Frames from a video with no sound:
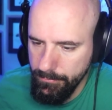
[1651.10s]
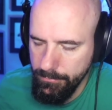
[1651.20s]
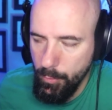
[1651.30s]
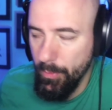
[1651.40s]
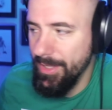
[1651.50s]

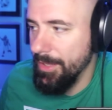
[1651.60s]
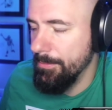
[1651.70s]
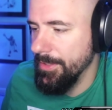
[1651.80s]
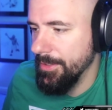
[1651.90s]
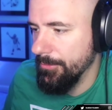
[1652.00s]
we can't
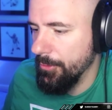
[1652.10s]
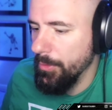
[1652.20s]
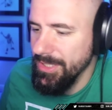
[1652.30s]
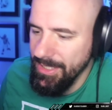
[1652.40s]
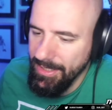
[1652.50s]
beat them. So
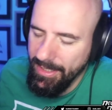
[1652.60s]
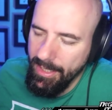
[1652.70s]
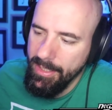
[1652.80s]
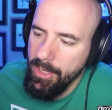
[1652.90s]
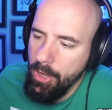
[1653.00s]
we need to
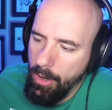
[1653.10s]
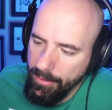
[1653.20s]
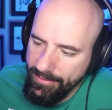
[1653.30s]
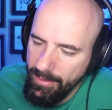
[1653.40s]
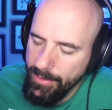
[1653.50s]
get our
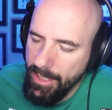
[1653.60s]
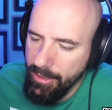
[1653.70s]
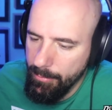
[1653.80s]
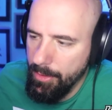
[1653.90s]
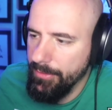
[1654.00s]
team together,
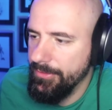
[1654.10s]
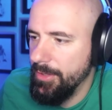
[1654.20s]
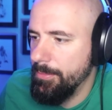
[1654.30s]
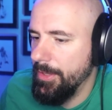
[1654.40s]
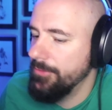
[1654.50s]
everybody on the
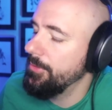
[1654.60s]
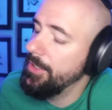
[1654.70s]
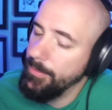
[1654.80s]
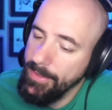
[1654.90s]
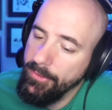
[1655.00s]
same page. So hit
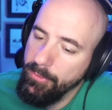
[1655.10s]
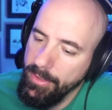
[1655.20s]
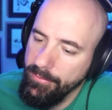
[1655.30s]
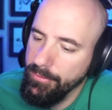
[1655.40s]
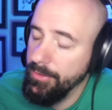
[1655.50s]
up that
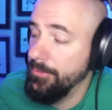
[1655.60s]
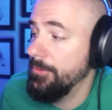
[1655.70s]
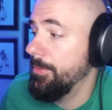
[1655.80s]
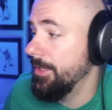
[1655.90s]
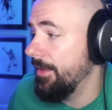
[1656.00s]
tweet if you're
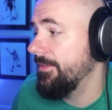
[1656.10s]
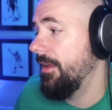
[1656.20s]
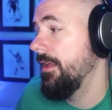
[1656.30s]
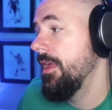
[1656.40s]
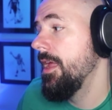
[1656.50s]
interested. But let's
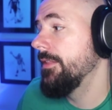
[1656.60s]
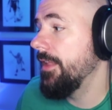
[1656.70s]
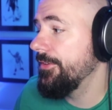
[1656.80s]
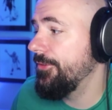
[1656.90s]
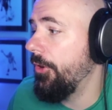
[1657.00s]
uh,
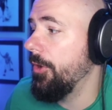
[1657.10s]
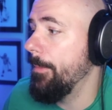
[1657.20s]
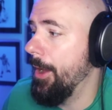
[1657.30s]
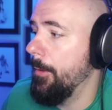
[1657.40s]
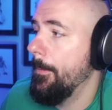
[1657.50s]
let's talk
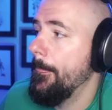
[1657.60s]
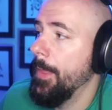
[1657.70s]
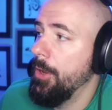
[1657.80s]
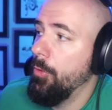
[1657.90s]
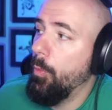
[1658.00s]
about
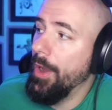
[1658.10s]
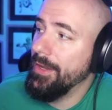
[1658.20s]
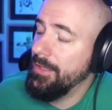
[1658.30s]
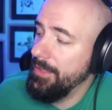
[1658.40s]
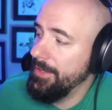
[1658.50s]
what
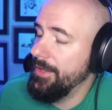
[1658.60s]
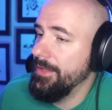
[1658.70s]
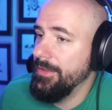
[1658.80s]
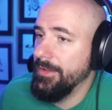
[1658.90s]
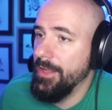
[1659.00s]
Clint
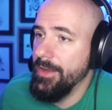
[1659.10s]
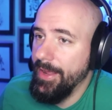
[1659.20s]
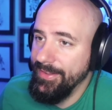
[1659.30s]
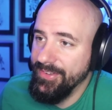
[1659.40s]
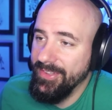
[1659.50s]
and, and
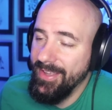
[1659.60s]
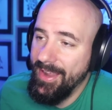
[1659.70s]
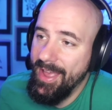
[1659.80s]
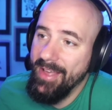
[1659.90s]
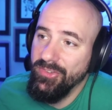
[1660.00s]
Agent
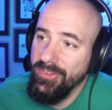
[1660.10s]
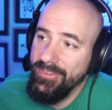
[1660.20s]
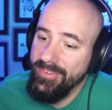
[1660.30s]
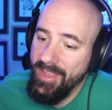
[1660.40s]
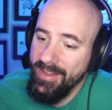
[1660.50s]
K actually
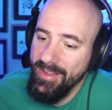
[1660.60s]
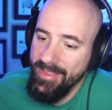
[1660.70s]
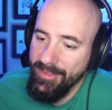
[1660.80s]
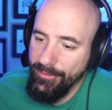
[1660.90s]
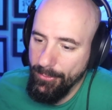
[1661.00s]
said
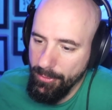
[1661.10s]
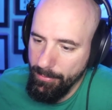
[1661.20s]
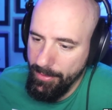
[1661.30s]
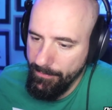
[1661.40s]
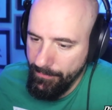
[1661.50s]
in the
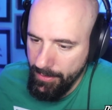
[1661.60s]
tournament.